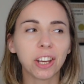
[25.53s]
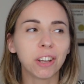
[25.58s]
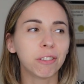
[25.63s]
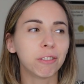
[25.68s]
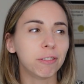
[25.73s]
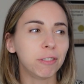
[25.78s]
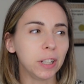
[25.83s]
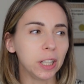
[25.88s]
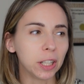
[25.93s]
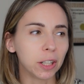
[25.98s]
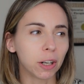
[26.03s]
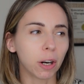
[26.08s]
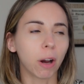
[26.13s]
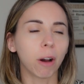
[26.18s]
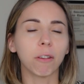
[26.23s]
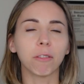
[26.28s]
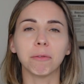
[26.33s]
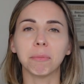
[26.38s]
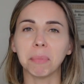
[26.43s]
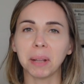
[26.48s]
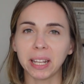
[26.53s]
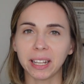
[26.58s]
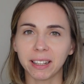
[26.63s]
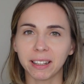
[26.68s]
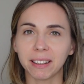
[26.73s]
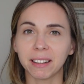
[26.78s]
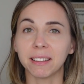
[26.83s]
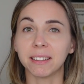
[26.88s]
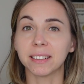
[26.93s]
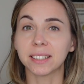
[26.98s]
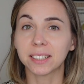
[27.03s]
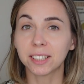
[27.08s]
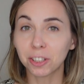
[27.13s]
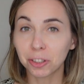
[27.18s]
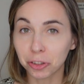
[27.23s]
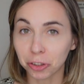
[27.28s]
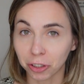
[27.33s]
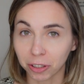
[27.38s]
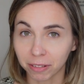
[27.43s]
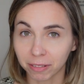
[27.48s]
fear of making a
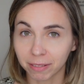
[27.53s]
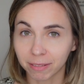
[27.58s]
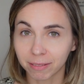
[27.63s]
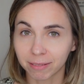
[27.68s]
decision,